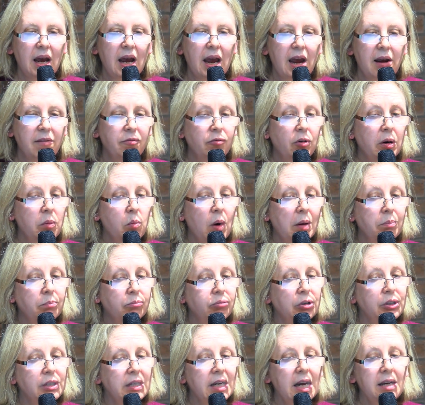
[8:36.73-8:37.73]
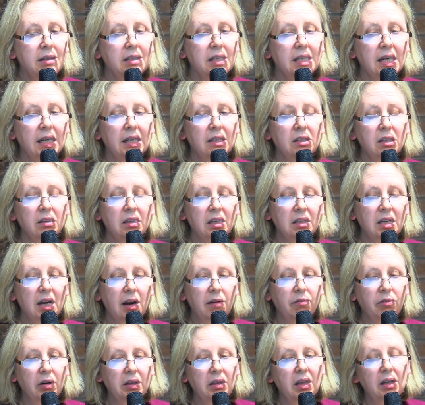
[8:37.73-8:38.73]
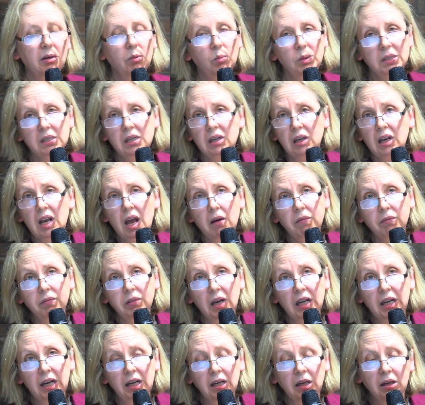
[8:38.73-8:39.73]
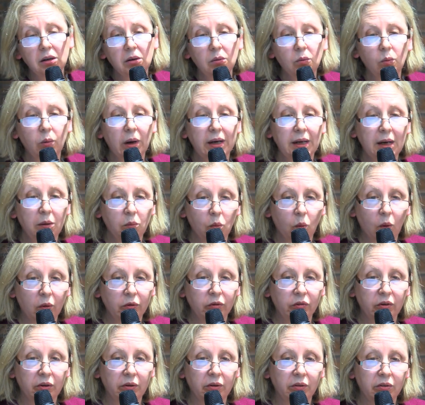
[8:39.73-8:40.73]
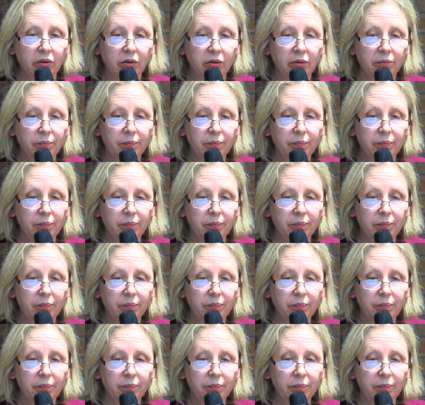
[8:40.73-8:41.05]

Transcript: Everyone pretended that everything was lovely when it wasn't.